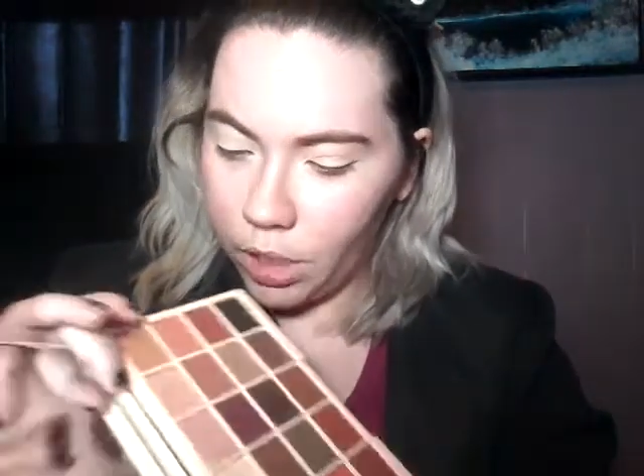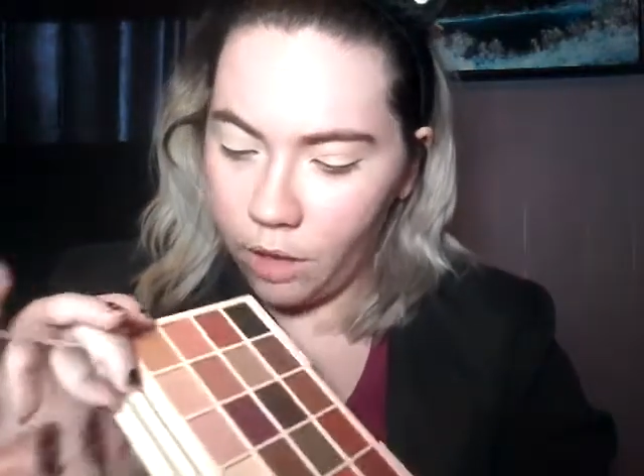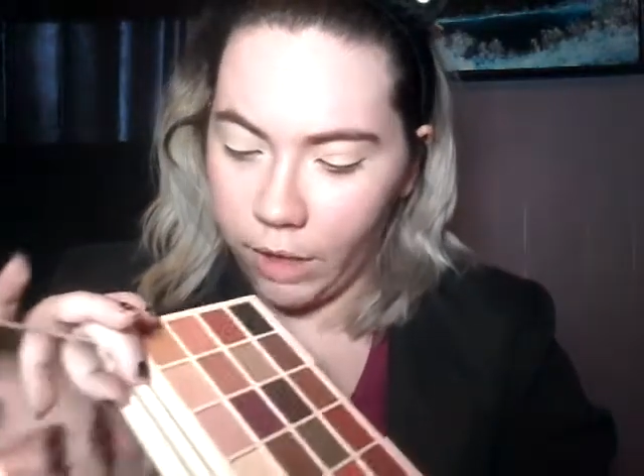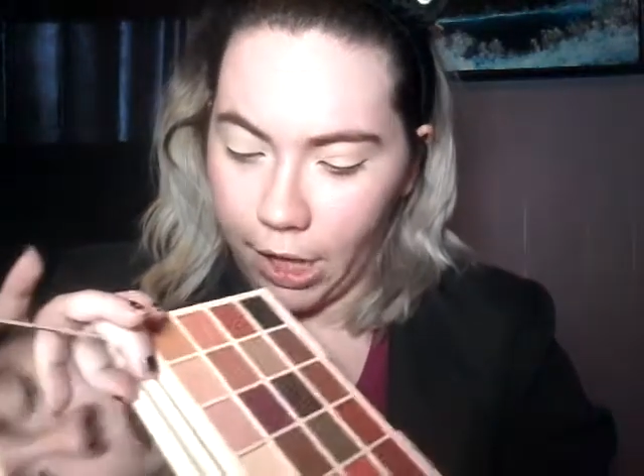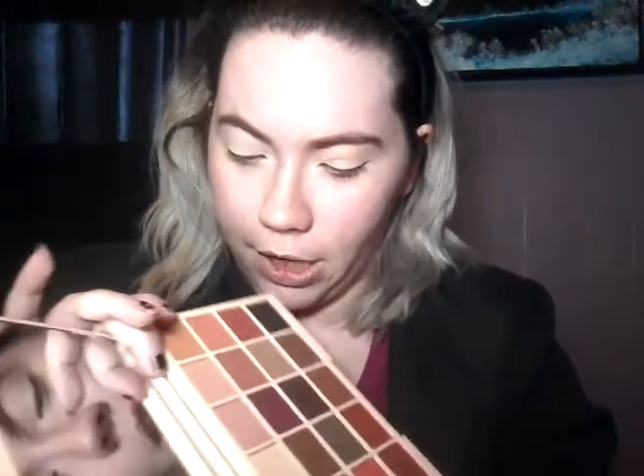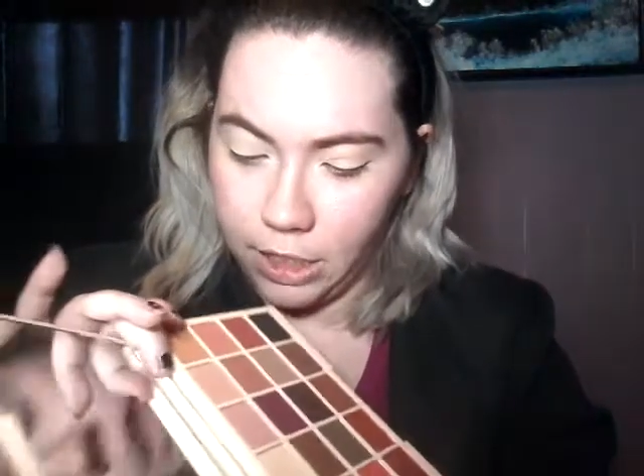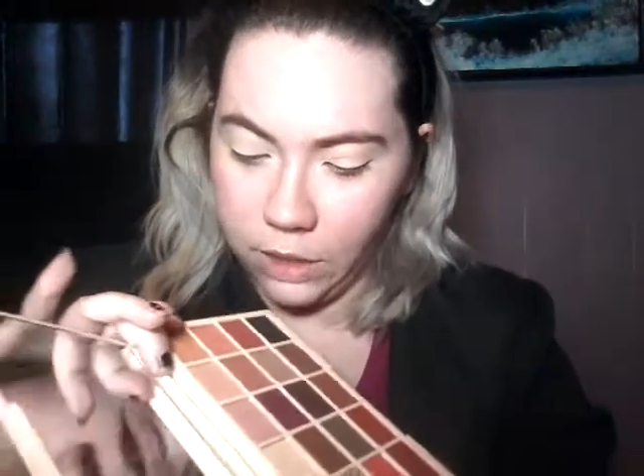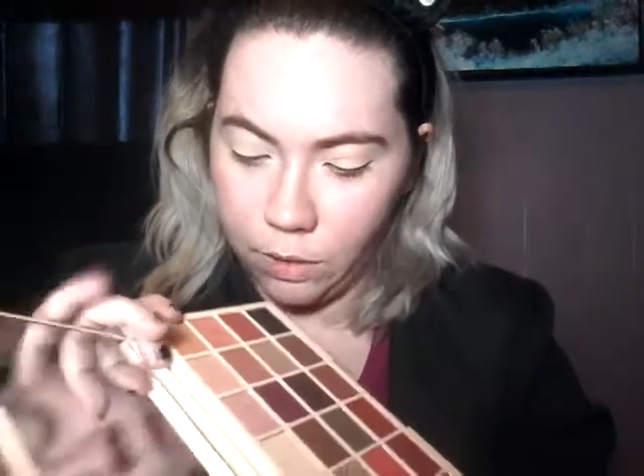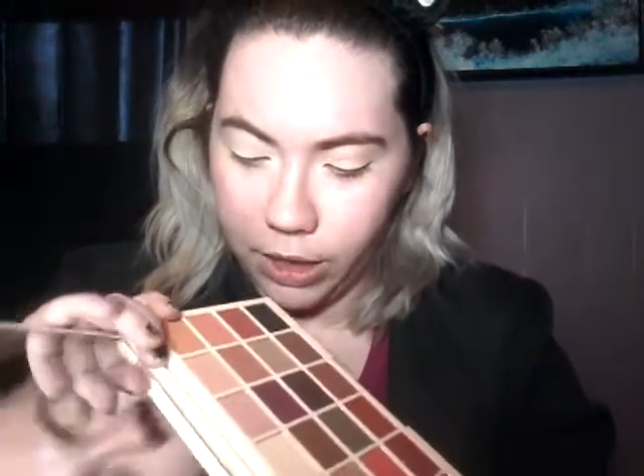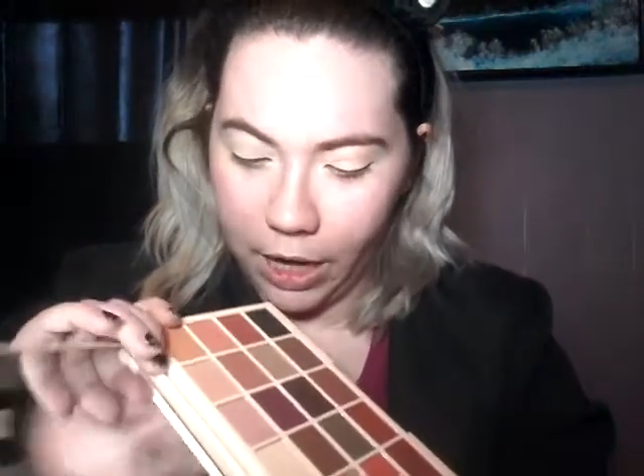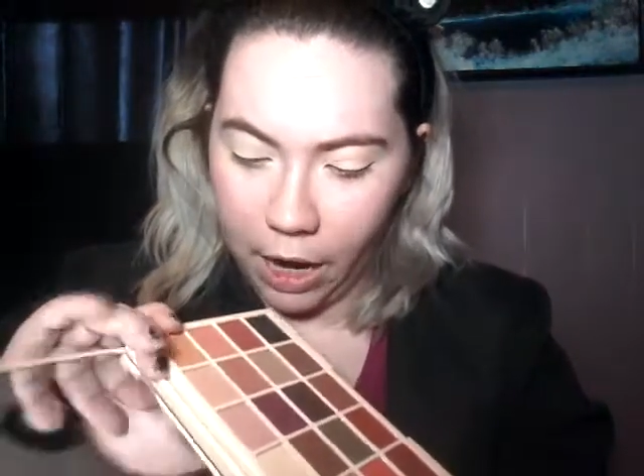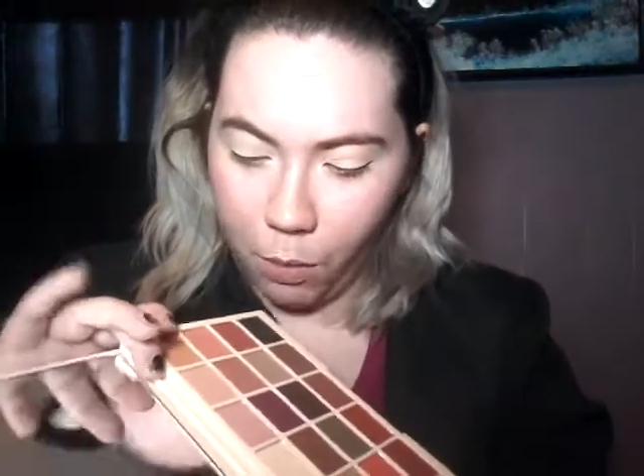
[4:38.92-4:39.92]
Okay, so
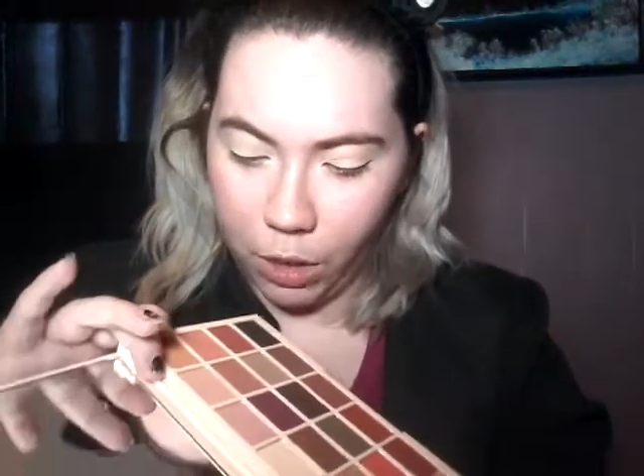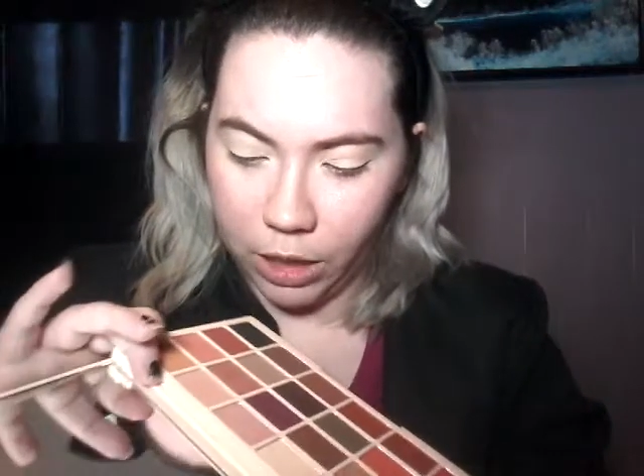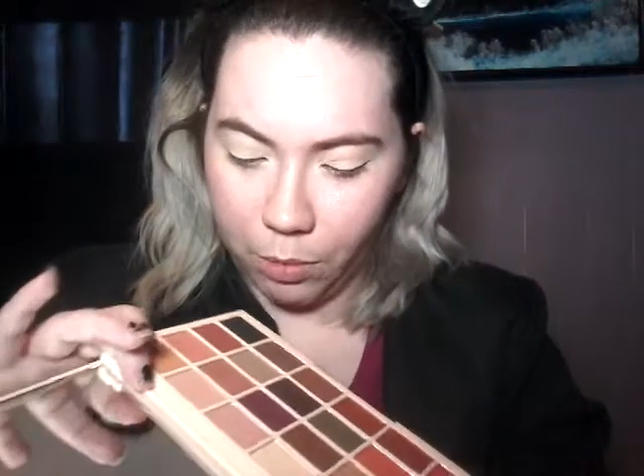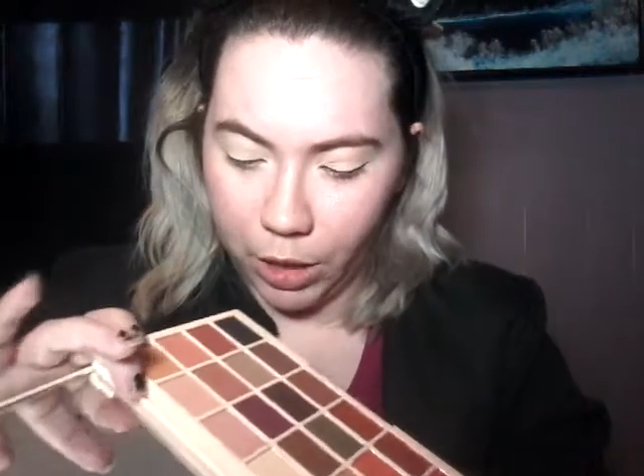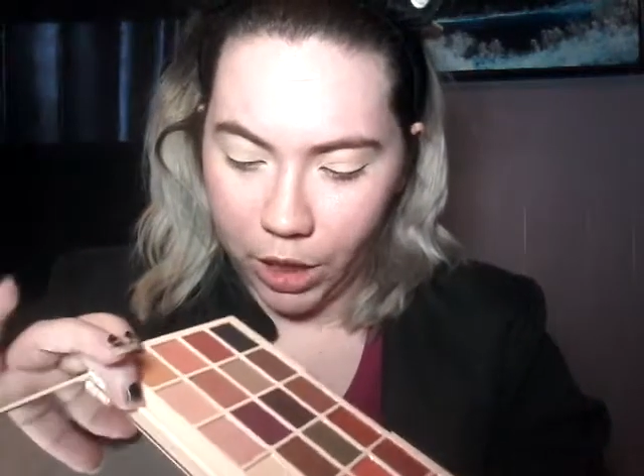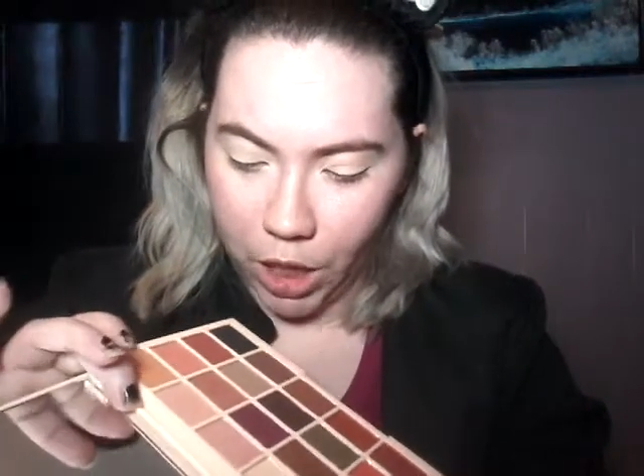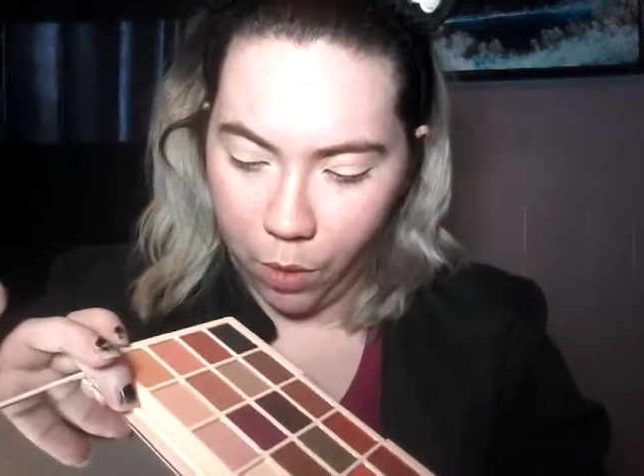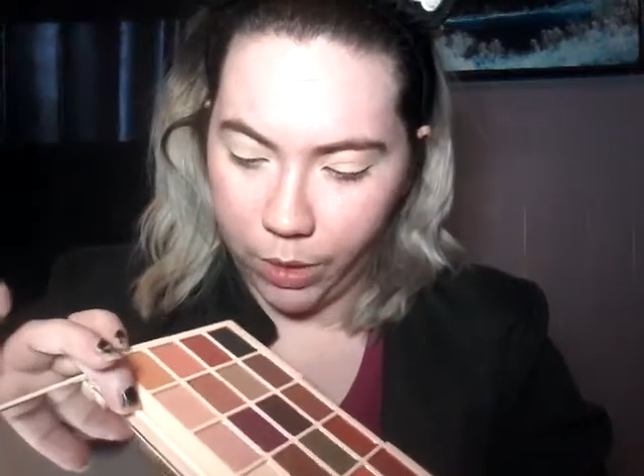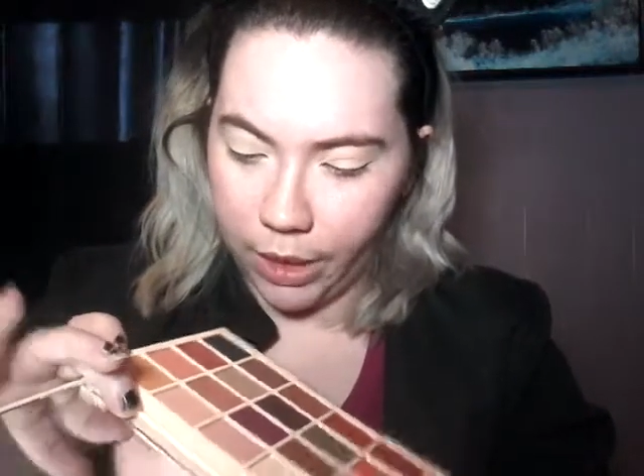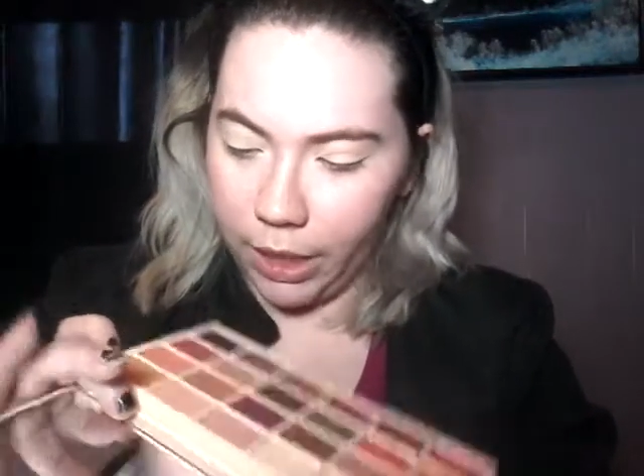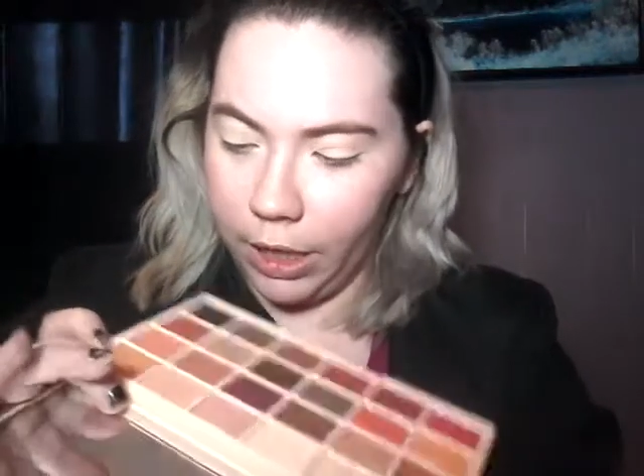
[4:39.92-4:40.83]
then I want to be going